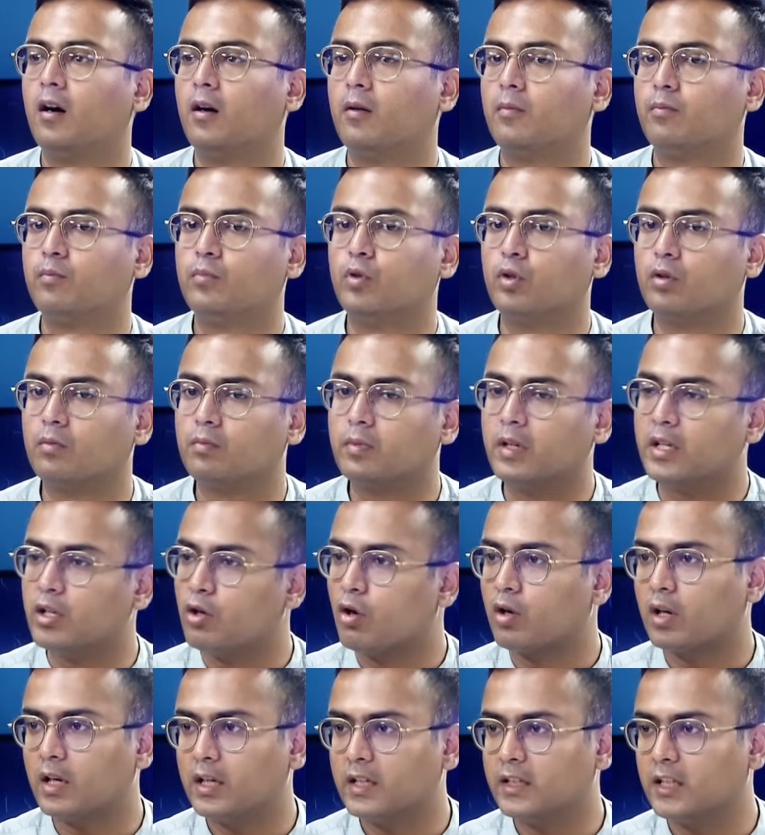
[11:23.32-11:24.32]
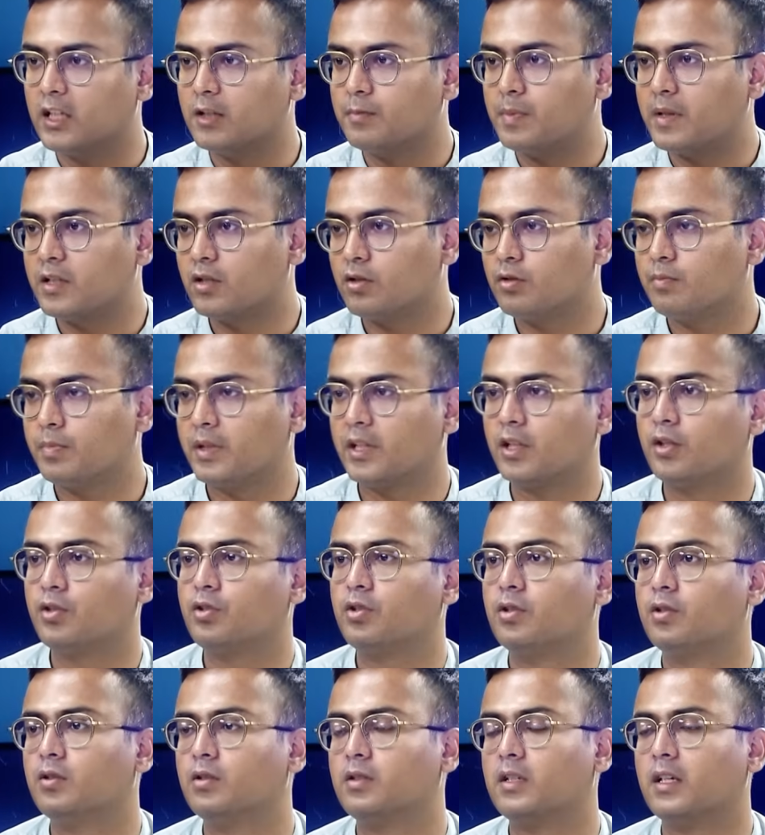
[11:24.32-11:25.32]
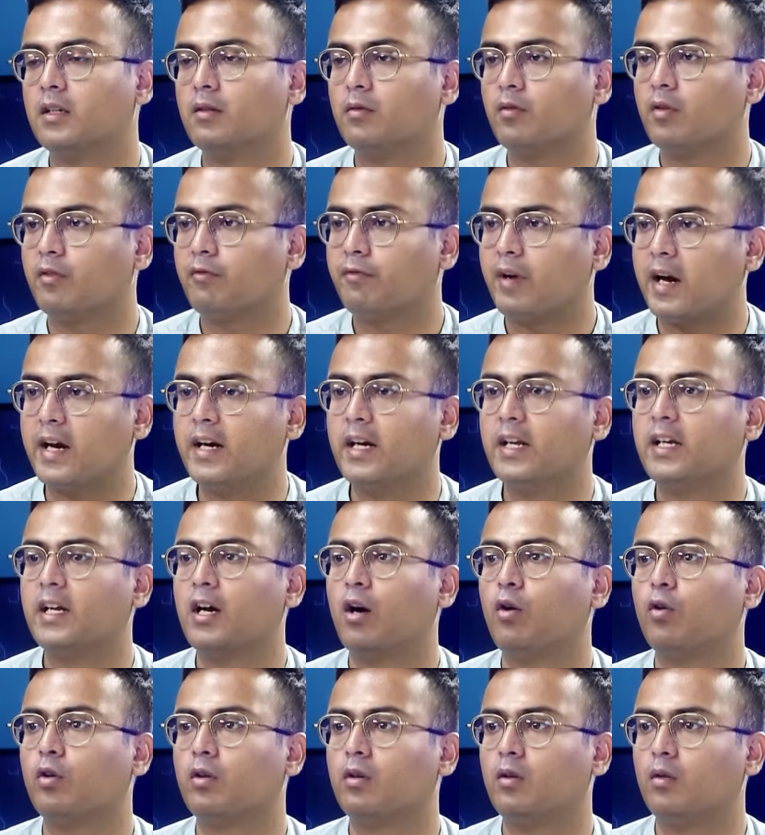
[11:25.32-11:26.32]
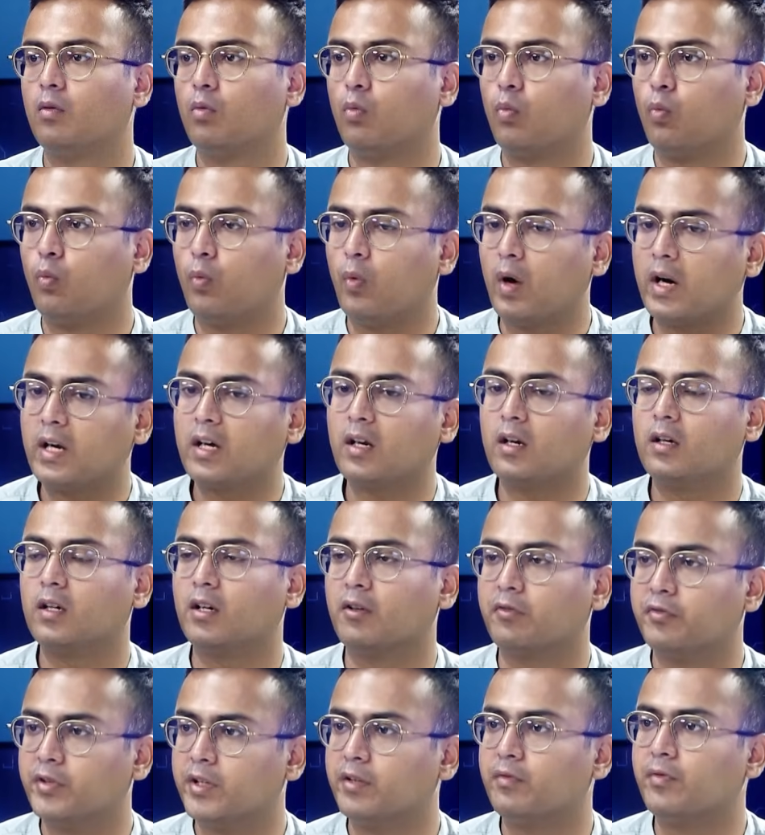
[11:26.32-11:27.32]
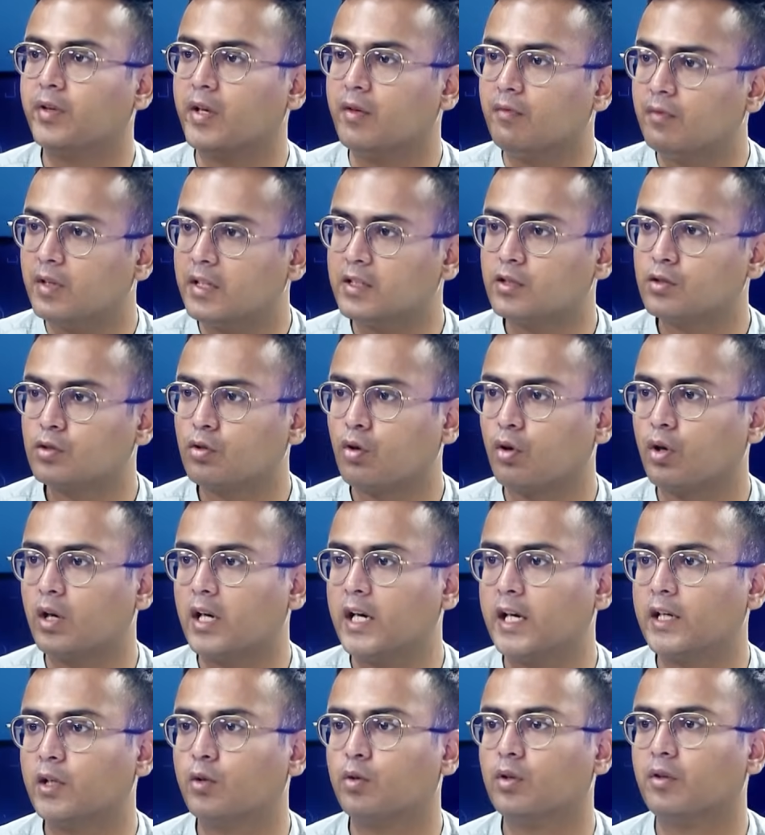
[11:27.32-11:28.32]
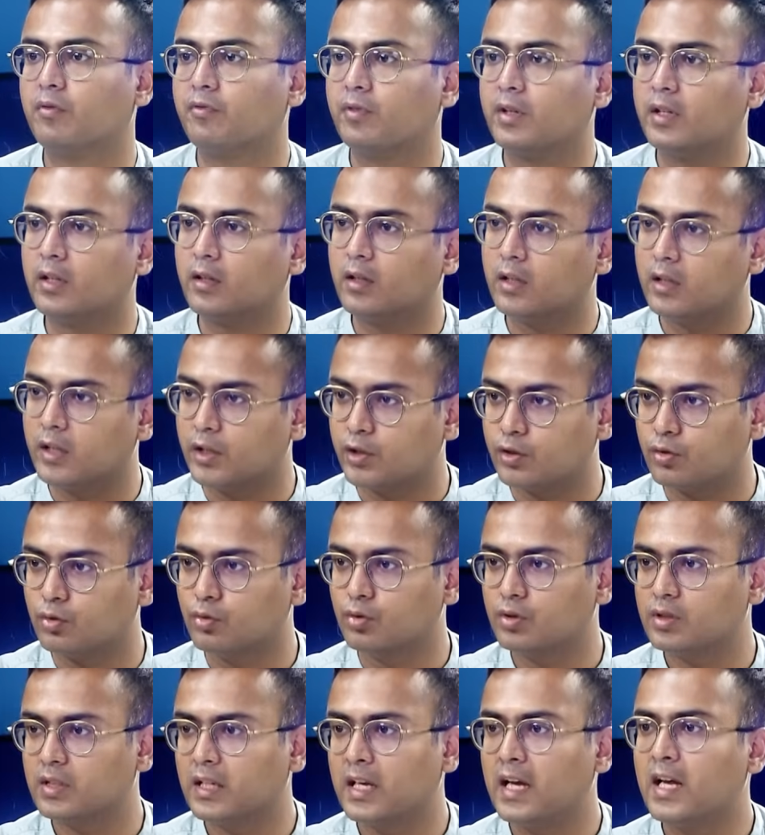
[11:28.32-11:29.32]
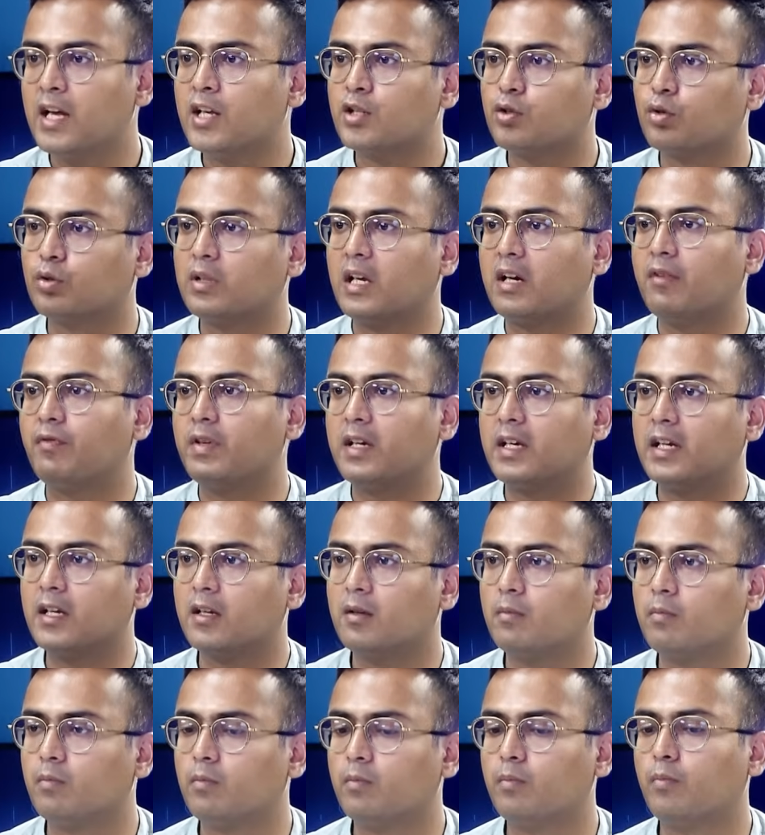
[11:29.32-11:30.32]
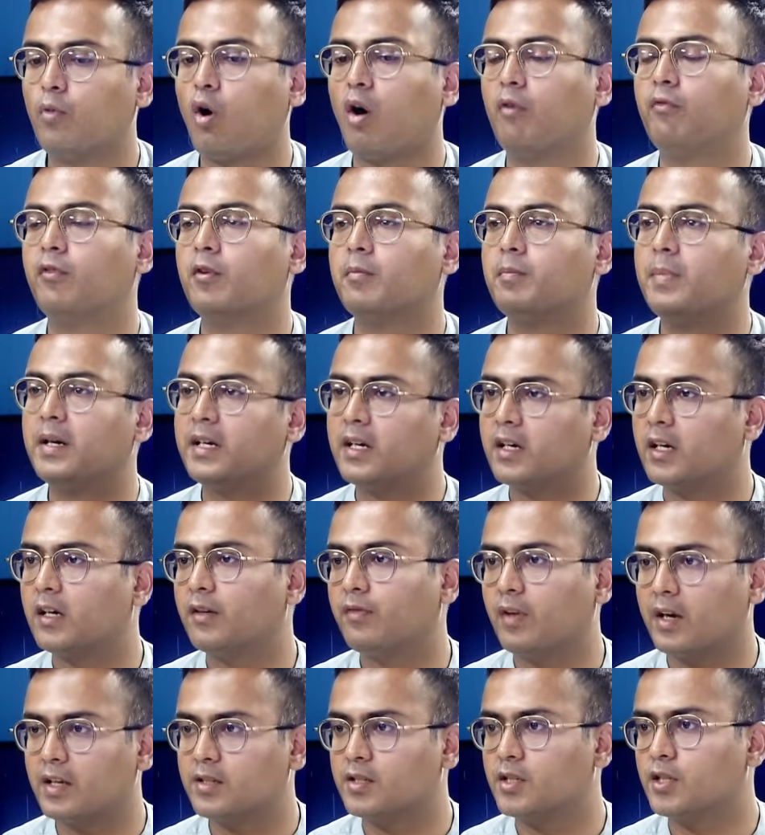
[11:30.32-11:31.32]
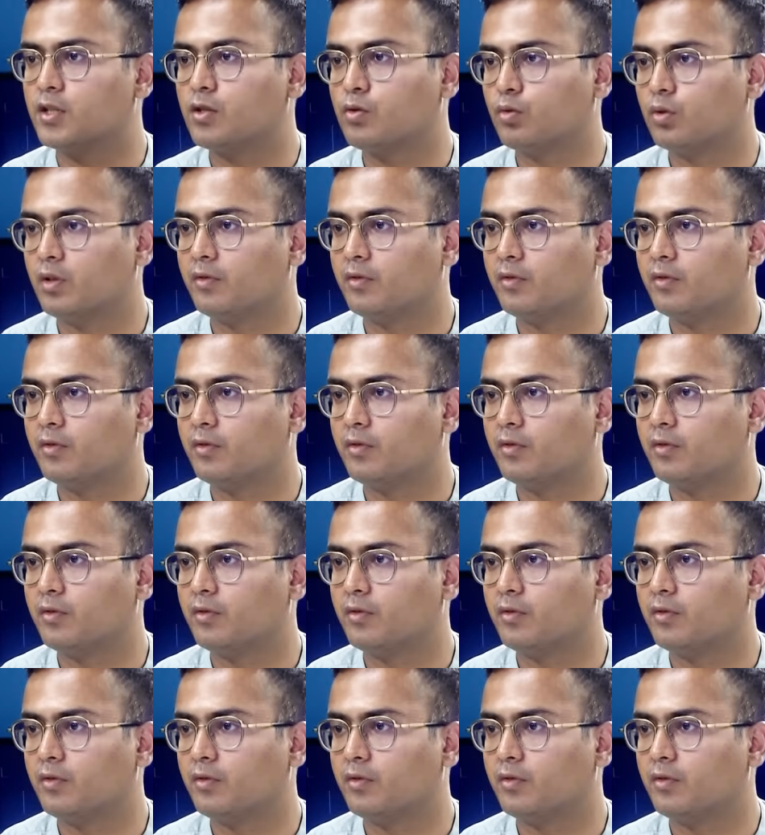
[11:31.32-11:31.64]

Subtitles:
inoculating these pathogens and finding out what different wavelengths correlate to different issues, so that we can offer better advisories to the